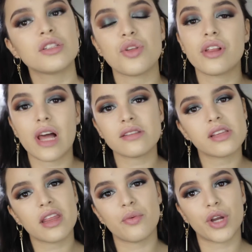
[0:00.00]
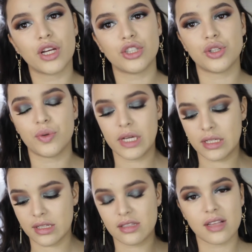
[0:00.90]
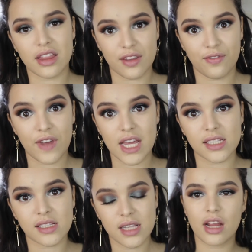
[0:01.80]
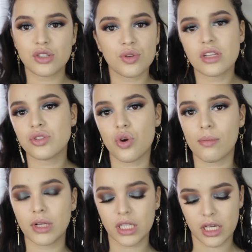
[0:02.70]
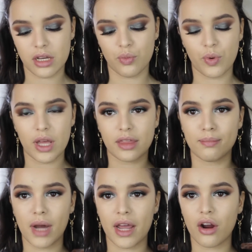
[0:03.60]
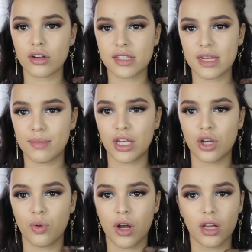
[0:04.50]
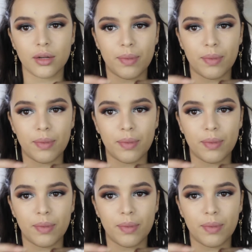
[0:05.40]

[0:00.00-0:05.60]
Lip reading: So the last thing that we're going to do is set the face. I do this normally with my RCMA No Color